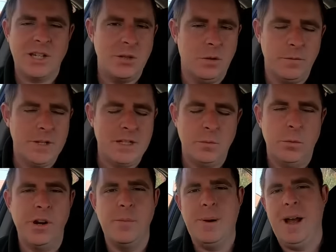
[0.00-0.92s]
That's not nothing to
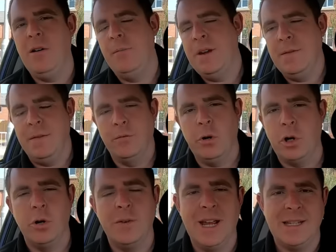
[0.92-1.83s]
worry about. I mean, the
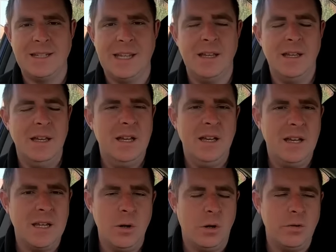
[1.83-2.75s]
rocker cover gasket
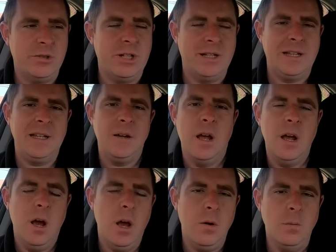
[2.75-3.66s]
is not particularly
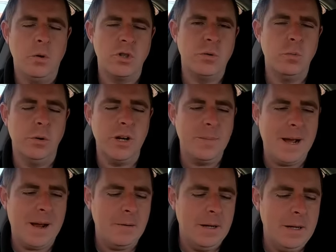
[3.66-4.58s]
uh, much to worry
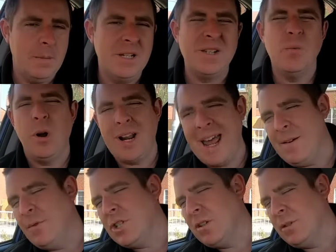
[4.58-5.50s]
about. It's a
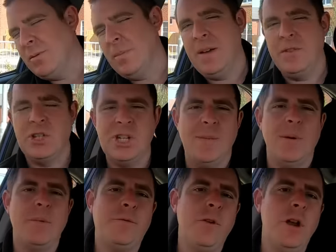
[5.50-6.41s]
1.8, which is a bit of a shame. I
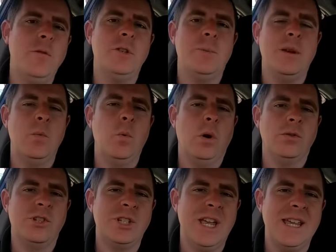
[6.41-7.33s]
prefer it would have been a
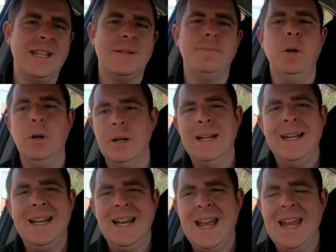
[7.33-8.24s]
1.6, but
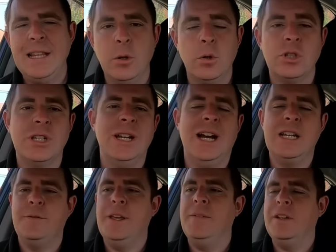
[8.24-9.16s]
it looks a
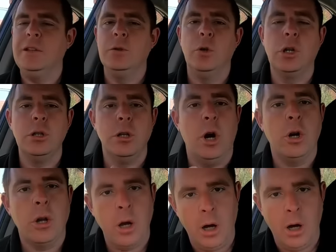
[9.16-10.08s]
nice thing. They look a lot
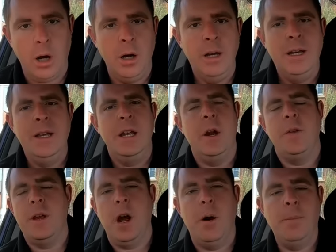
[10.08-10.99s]
of car. You know,
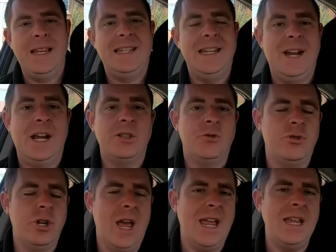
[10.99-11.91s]
they are basically an Astra
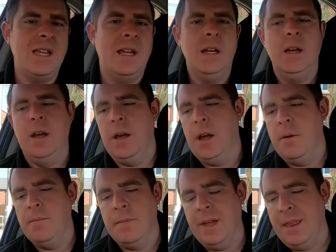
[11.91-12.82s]
J.
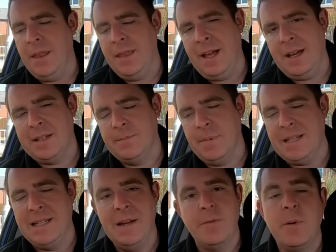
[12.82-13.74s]
Um, that's
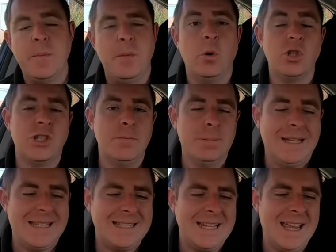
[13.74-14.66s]
basically it. We're a bit more
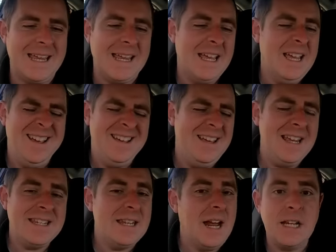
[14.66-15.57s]
simplistic.
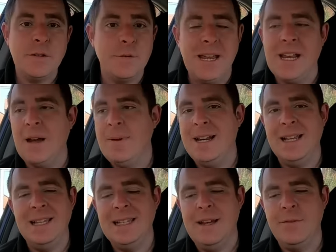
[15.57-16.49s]
It's a nice thing. I mean,
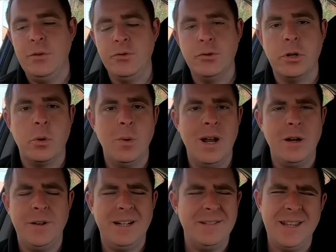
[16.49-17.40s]
1,100 quid, I
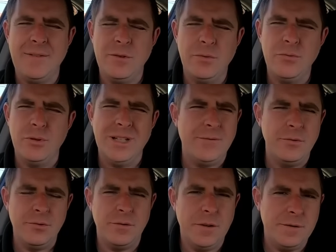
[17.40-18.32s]
think it was 1,100,
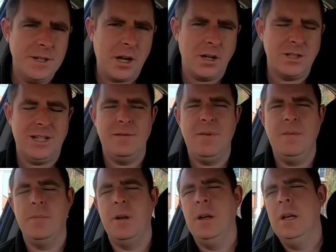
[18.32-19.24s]
1,150, I can't exactly
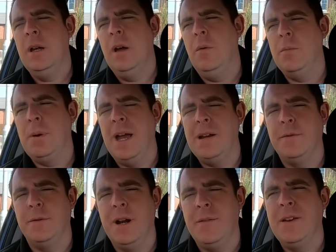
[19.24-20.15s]
remember. We paid
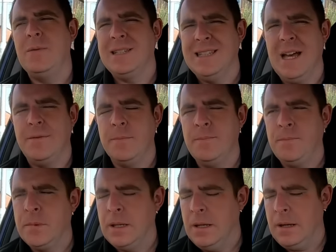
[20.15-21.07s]
for it. I think it was 11.
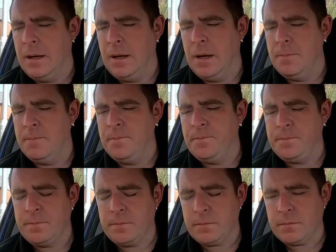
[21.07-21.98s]
Um,
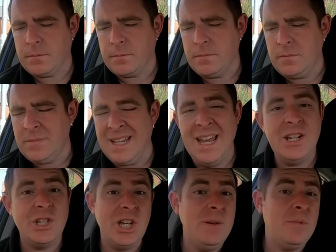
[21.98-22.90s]

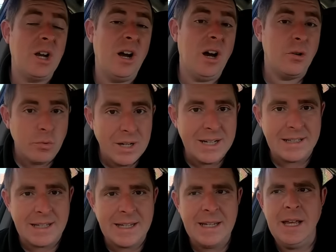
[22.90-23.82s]
it's cheap car,
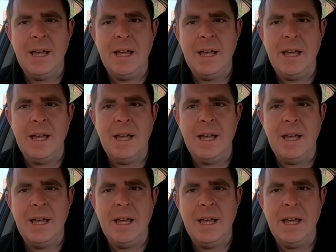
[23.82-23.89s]
really.